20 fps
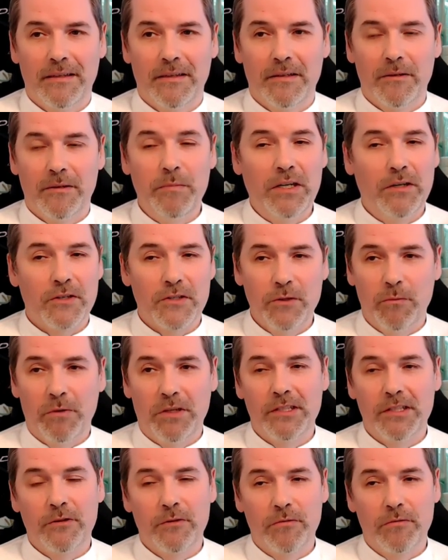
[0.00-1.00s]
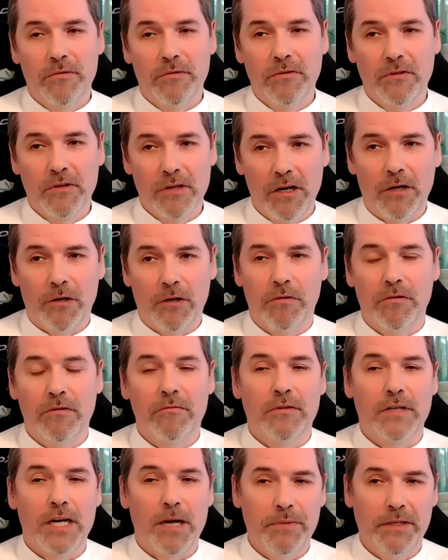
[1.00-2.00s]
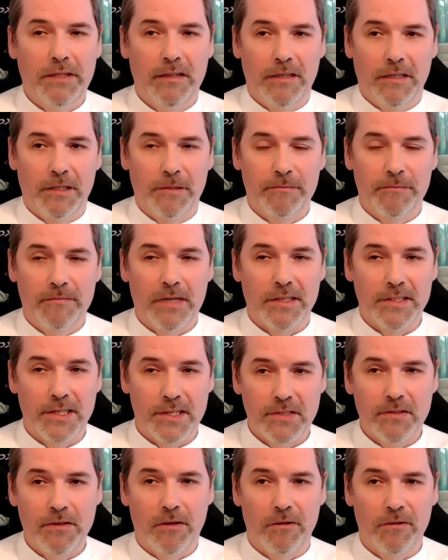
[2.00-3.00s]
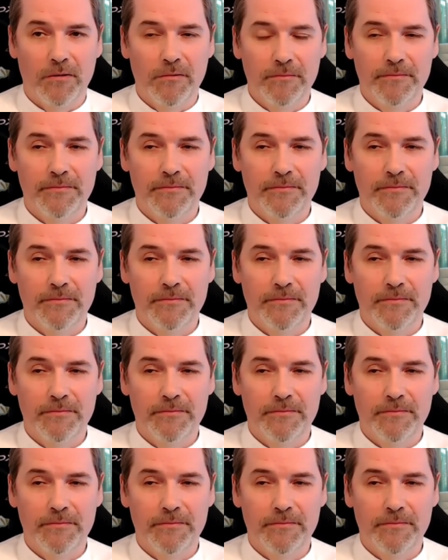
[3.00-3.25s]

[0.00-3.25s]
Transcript: because you wanted to grow rapidly as a soul.